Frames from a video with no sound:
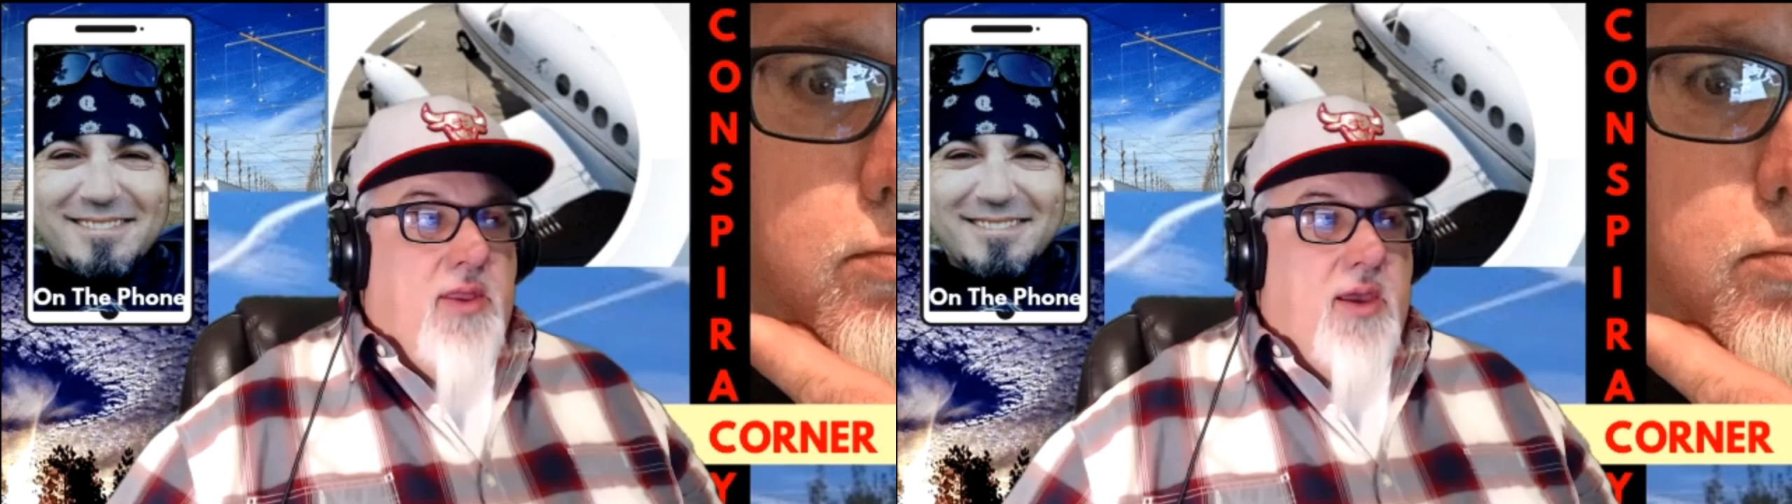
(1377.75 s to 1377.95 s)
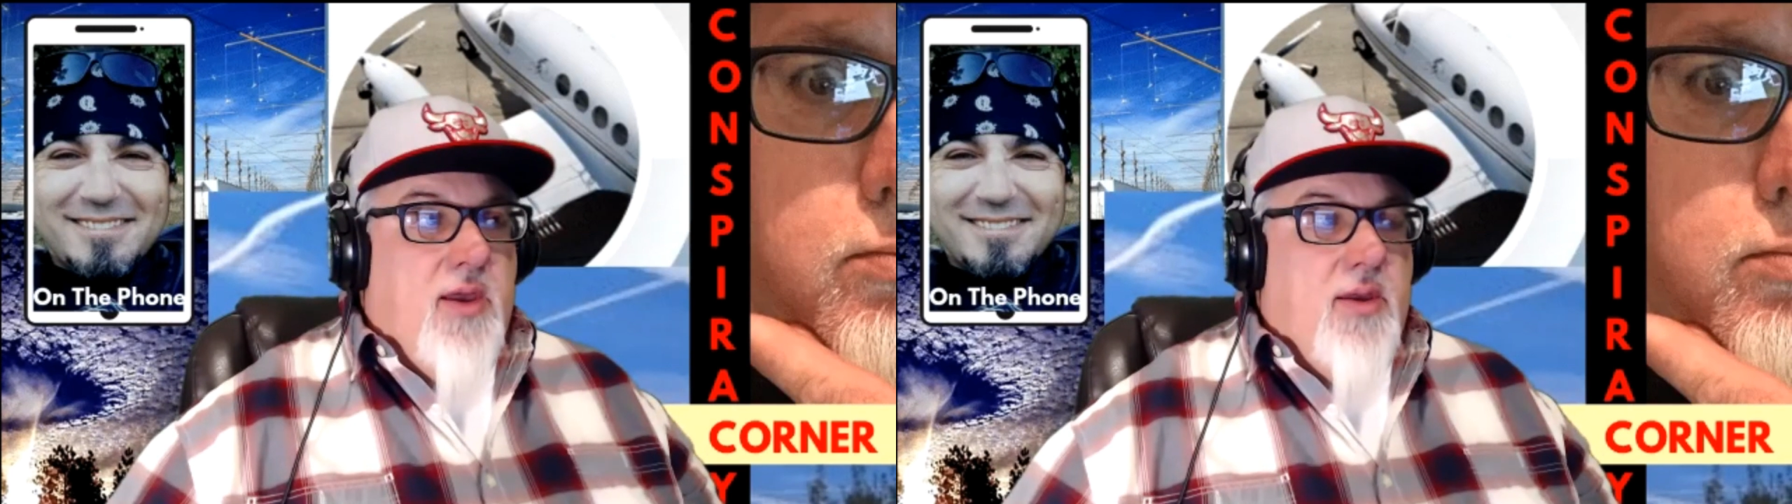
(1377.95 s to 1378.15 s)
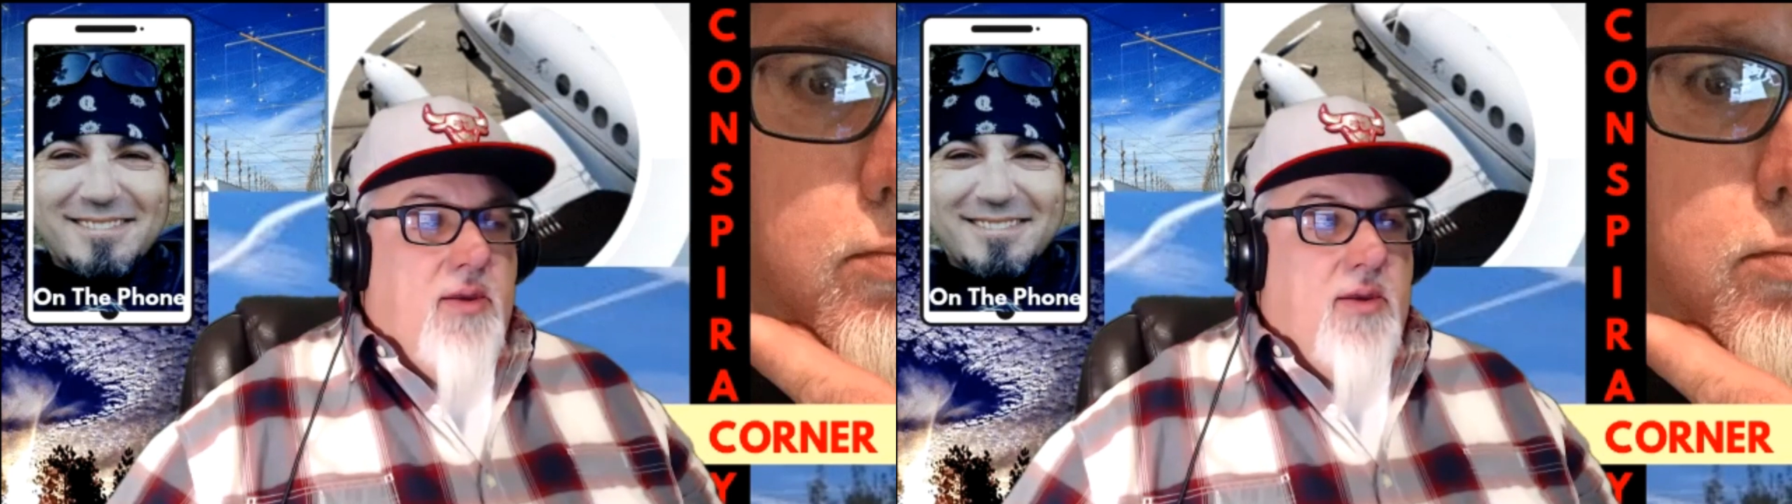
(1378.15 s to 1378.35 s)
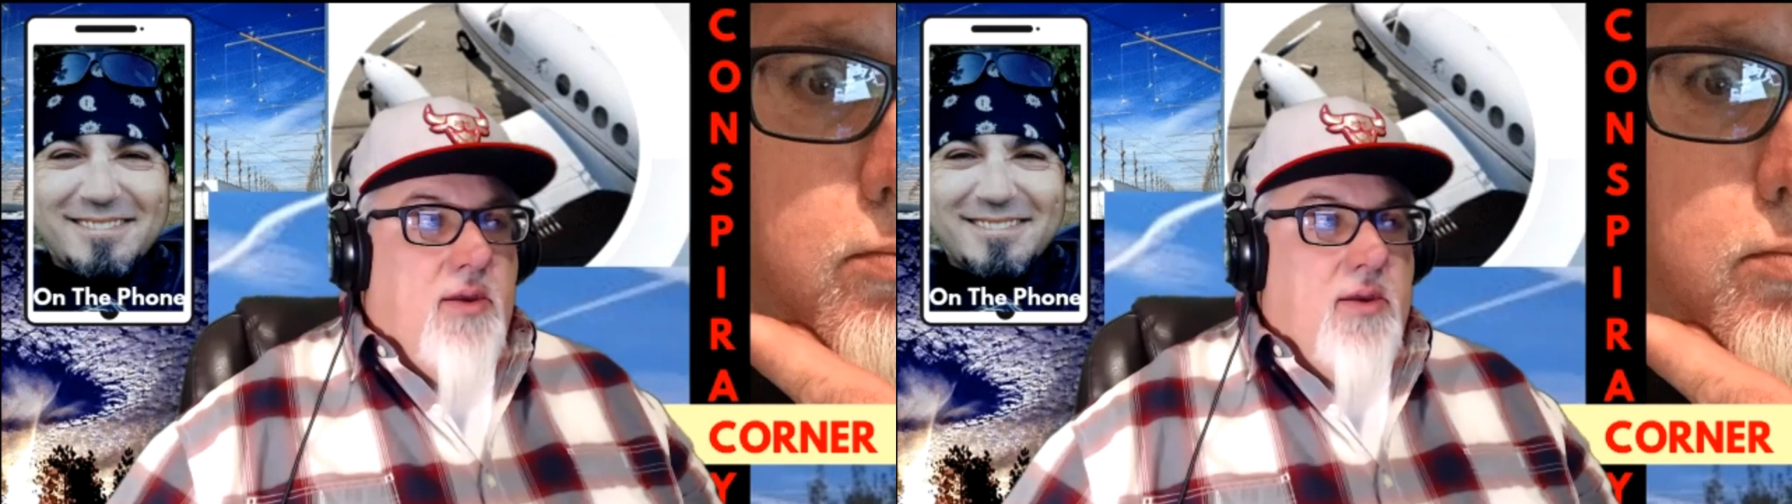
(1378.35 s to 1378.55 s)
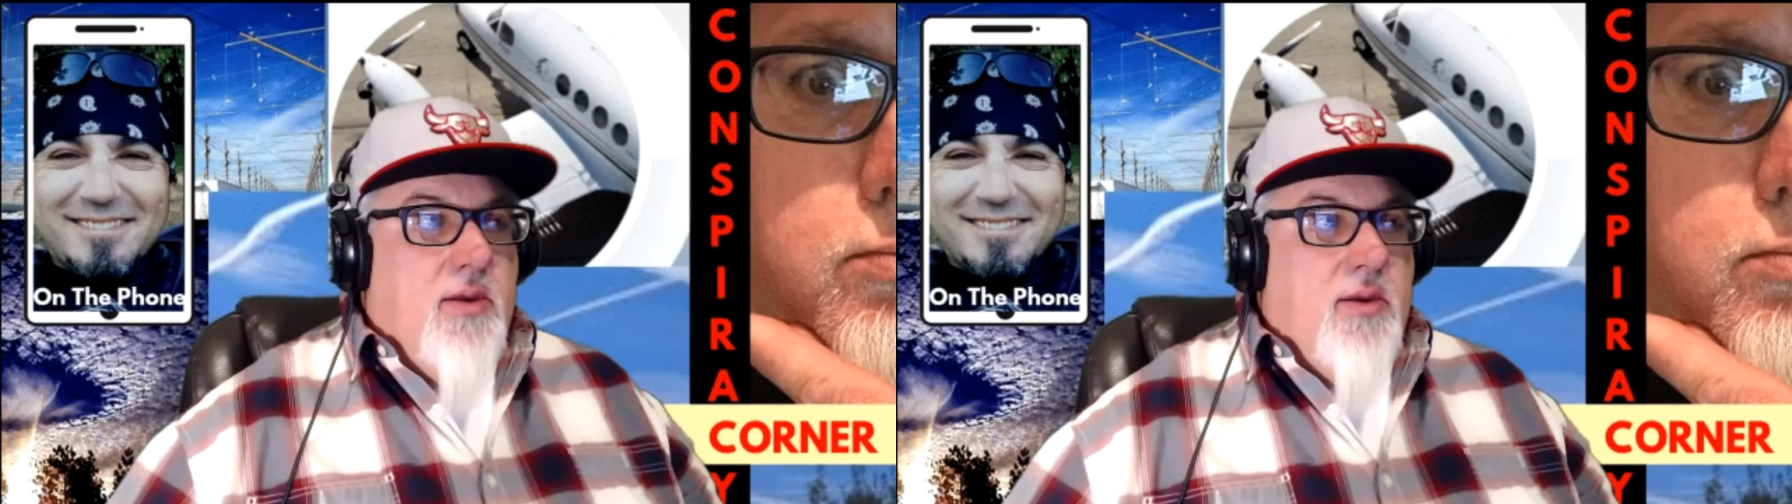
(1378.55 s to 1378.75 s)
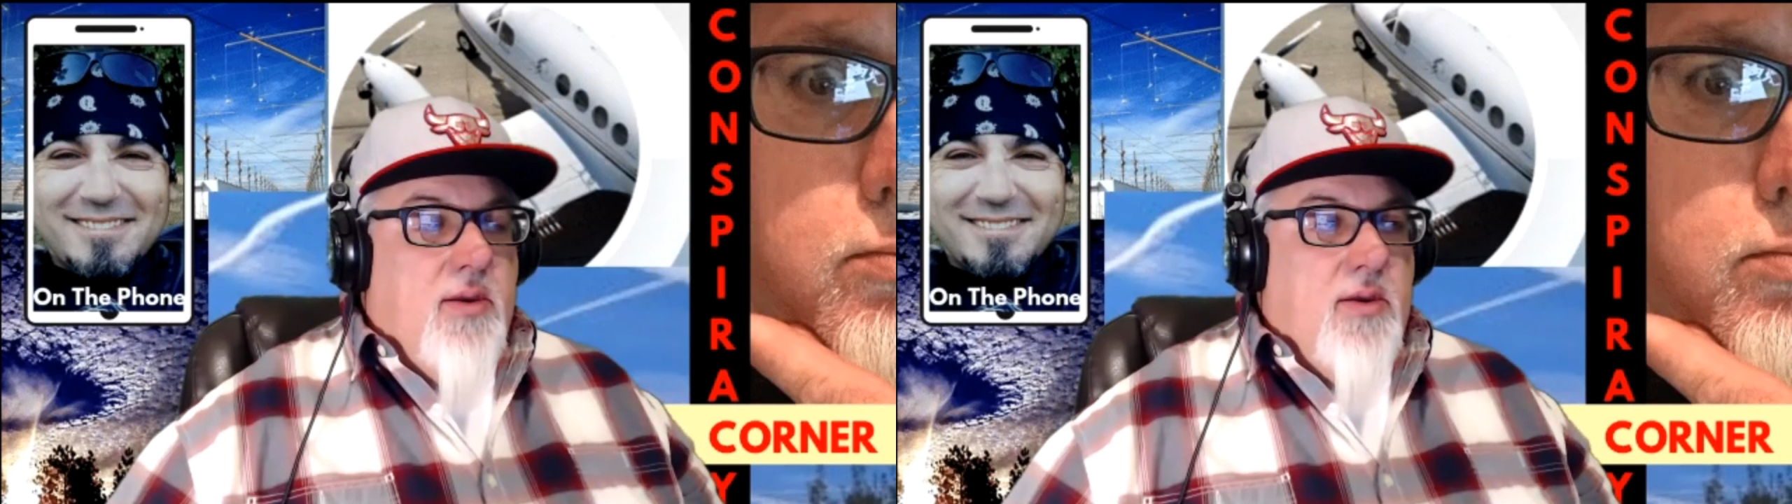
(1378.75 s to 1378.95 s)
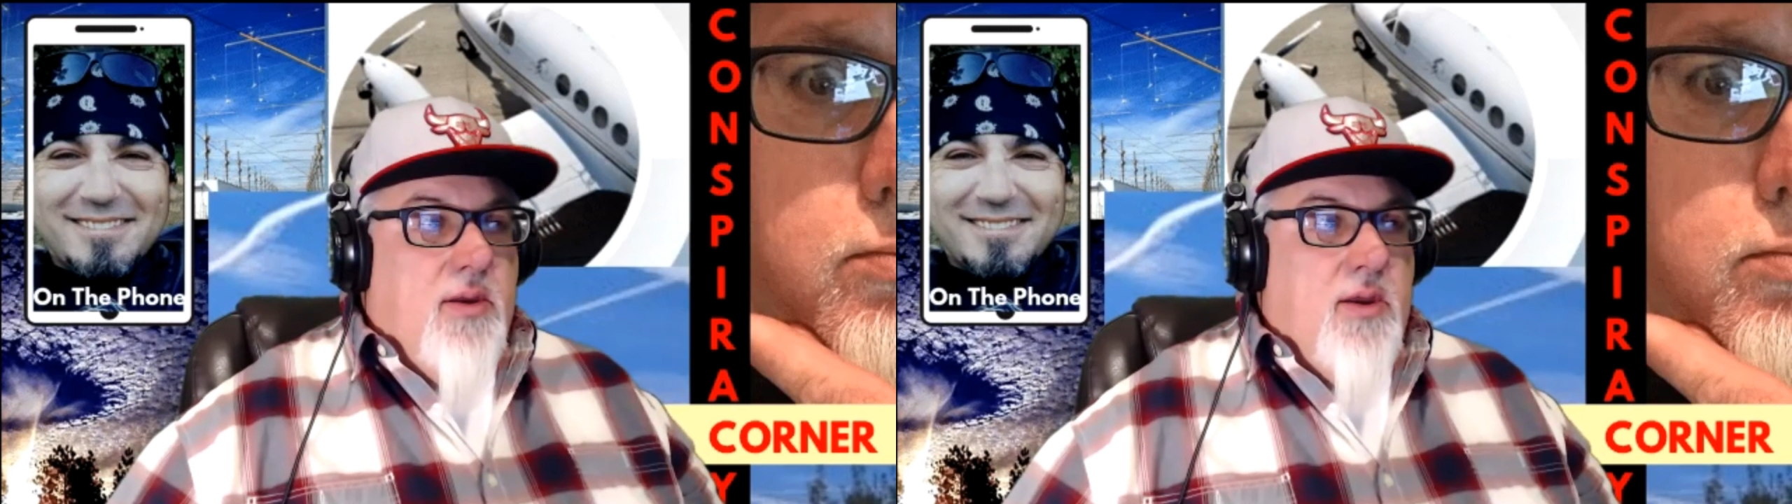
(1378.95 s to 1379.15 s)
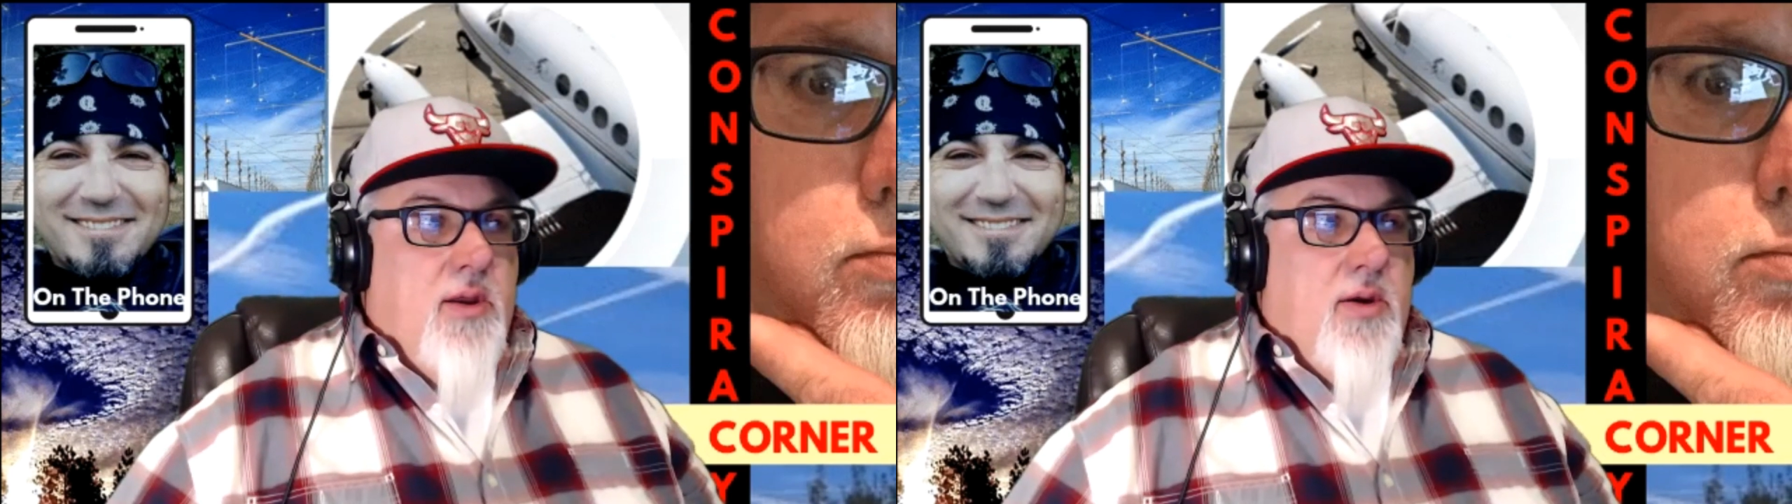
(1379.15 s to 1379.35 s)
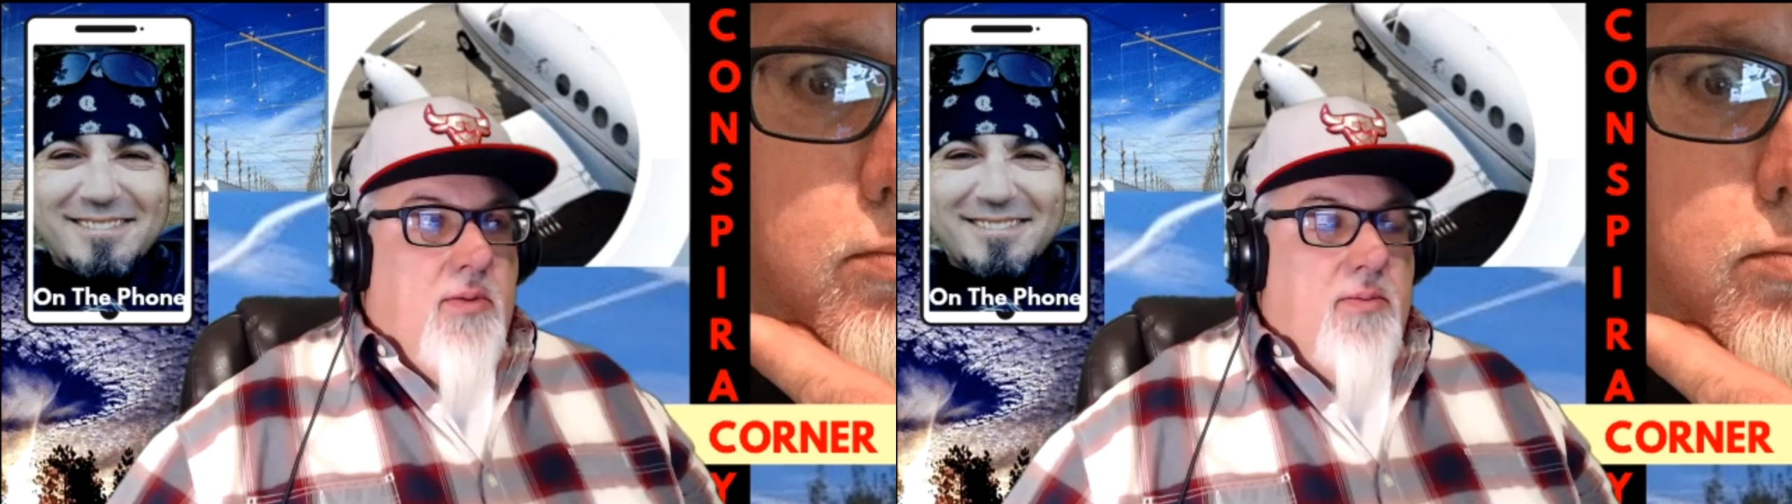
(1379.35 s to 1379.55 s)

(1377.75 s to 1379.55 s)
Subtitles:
that. You know,